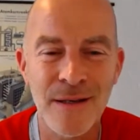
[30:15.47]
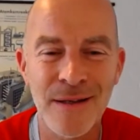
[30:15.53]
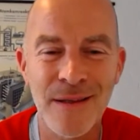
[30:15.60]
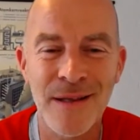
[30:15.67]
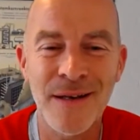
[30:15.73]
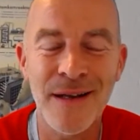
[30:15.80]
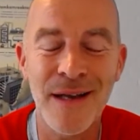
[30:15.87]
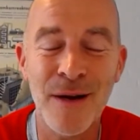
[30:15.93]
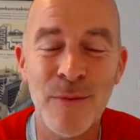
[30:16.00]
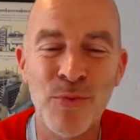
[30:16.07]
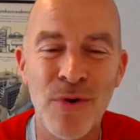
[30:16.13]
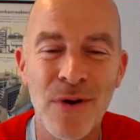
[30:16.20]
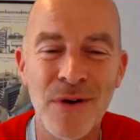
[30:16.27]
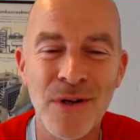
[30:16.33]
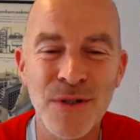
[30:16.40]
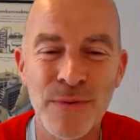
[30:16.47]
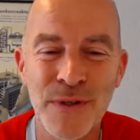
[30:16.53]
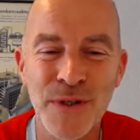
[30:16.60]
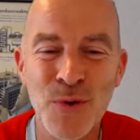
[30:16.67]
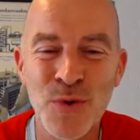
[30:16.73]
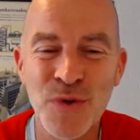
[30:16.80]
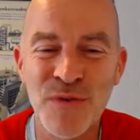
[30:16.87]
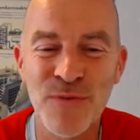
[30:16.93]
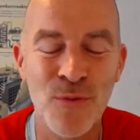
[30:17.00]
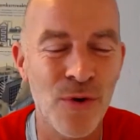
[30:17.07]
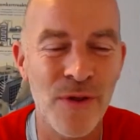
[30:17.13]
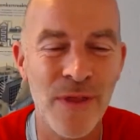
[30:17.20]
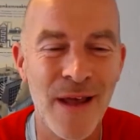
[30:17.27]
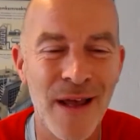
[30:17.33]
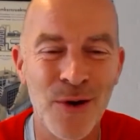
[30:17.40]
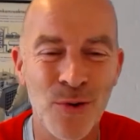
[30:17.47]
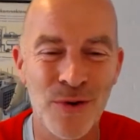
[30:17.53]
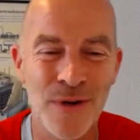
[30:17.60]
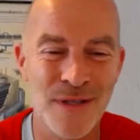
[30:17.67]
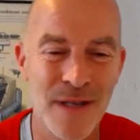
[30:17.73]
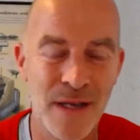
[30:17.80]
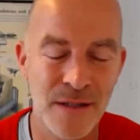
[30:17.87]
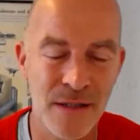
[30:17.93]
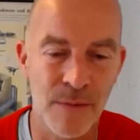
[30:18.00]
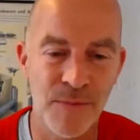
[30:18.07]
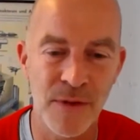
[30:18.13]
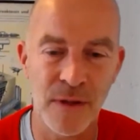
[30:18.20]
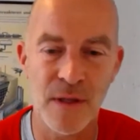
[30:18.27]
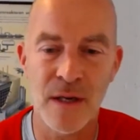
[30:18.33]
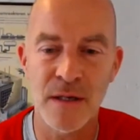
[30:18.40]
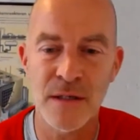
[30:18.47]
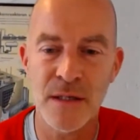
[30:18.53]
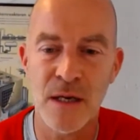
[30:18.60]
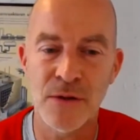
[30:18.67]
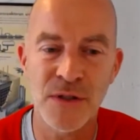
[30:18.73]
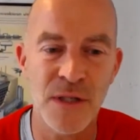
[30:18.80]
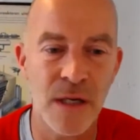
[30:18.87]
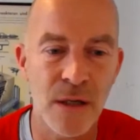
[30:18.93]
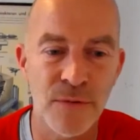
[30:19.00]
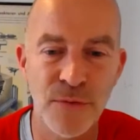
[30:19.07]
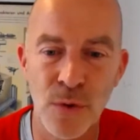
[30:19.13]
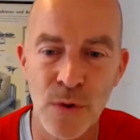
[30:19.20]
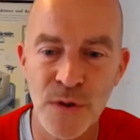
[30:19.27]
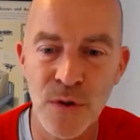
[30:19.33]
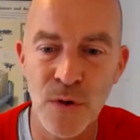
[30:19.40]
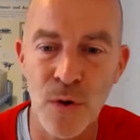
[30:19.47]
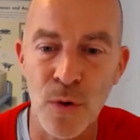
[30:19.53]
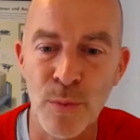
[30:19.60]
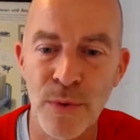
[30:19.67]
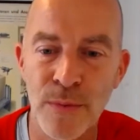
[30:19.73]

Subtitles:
that Air Products will use for that, or is that something that is outside of your scope?